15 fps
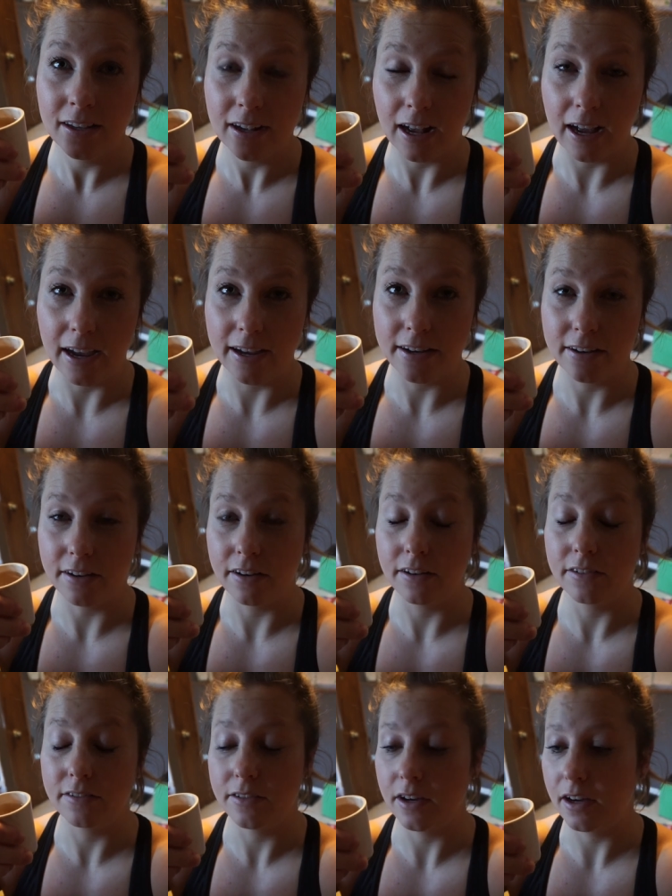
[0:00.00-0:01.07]
kind
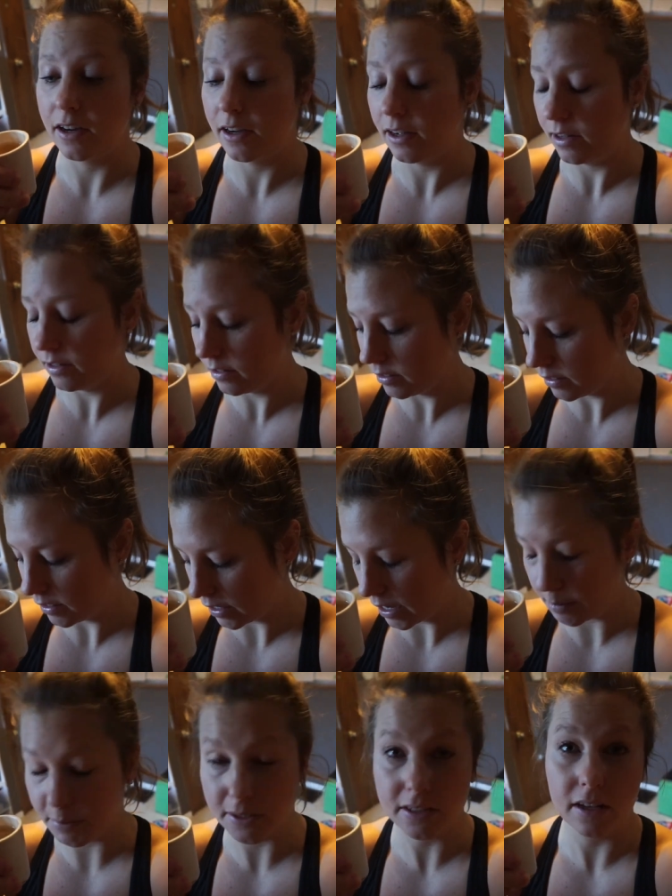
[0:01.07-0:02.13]
of uh,
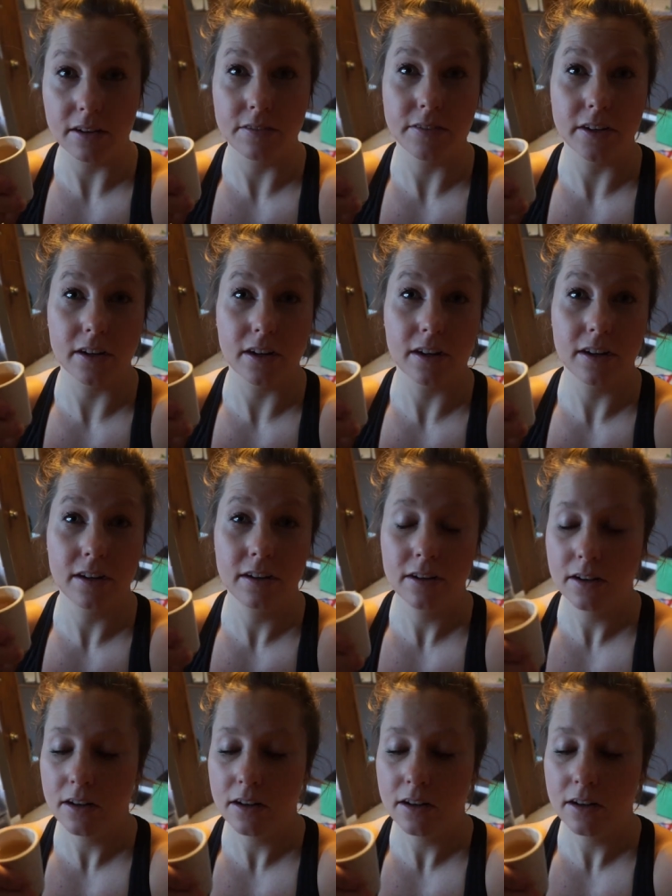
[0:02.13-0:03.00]
apple cider vinegar.